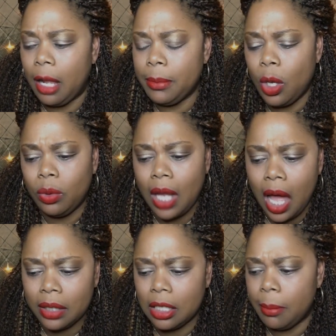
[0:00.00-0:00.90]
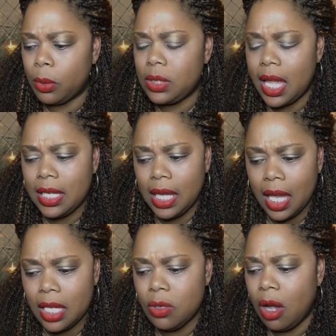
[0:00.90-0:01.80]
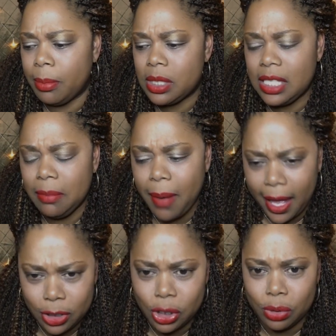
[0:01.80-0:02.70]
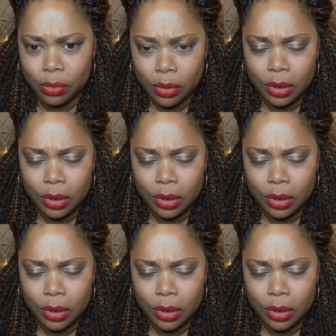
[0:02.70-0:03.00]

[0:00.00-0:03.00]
I'm your doctor, I'm going to take care of you, I'm going to see about you.